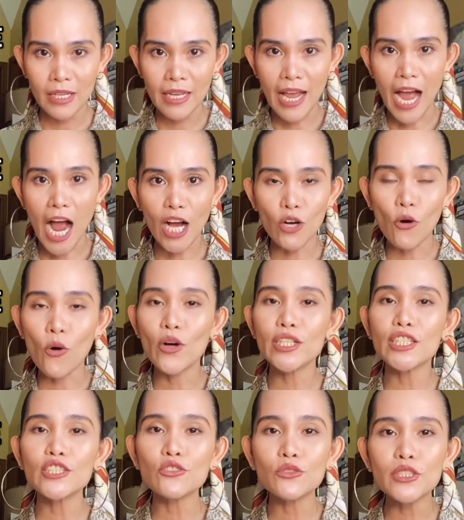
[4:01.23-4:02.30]

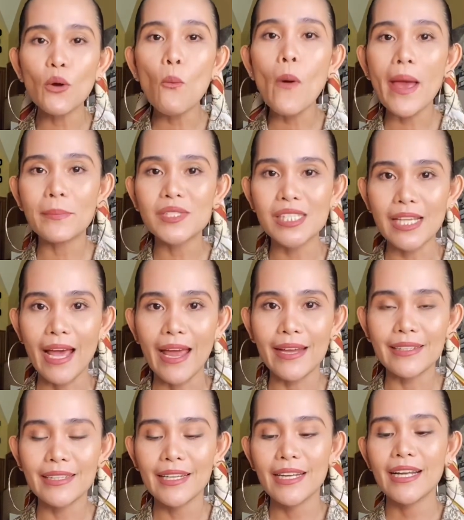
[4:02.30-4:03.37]
according to the
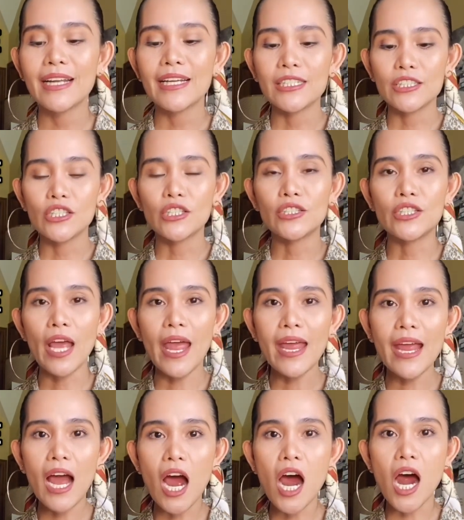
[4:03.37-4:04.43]
website,
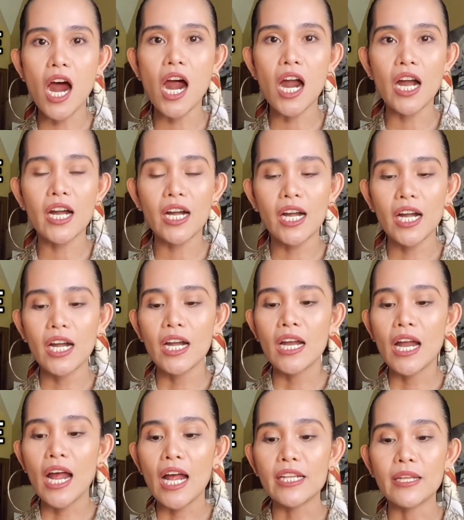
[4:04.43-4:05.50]
they are
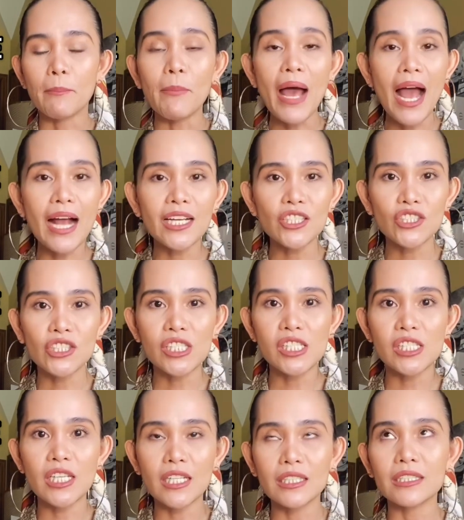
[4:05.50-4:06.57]
the
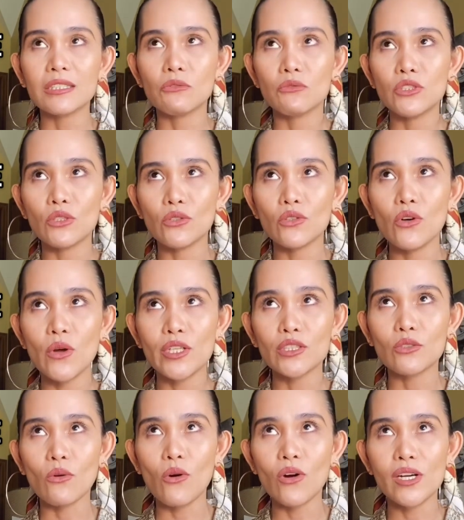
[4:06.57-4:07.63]
packages that you're
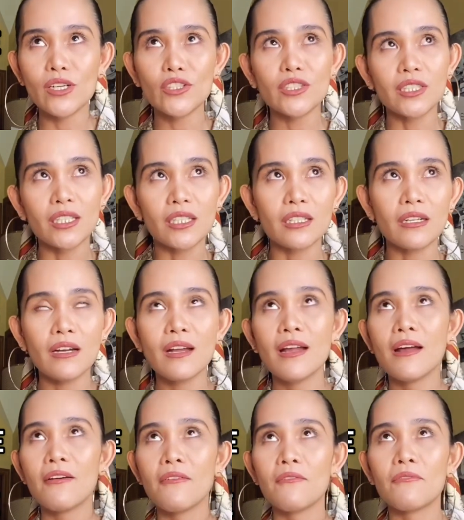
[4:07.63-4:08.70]
going to order
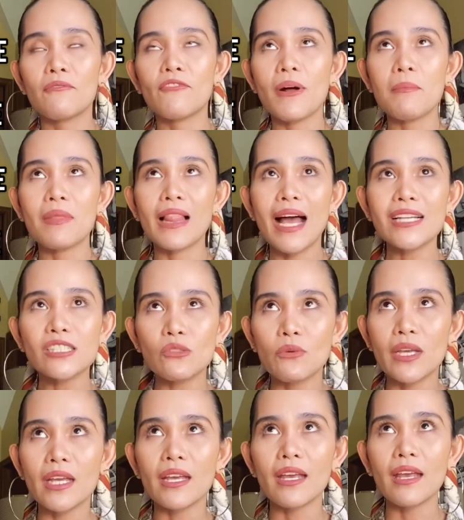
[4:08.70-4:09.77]
from last
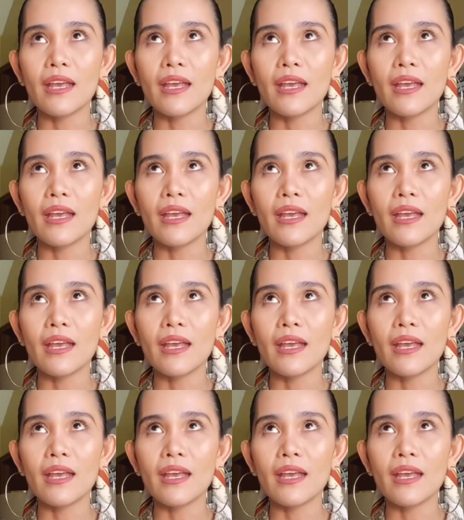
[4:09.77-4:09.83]
week.